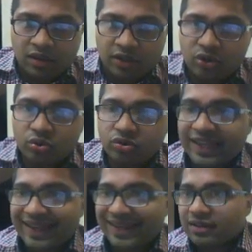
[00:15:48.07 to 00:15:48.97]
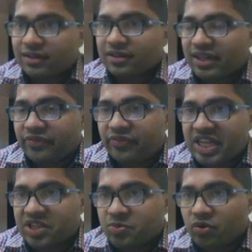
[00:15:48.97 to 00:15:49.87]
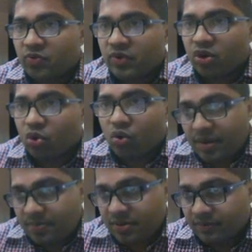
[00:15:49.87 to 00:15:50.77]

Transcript: you think that Facebook will go up,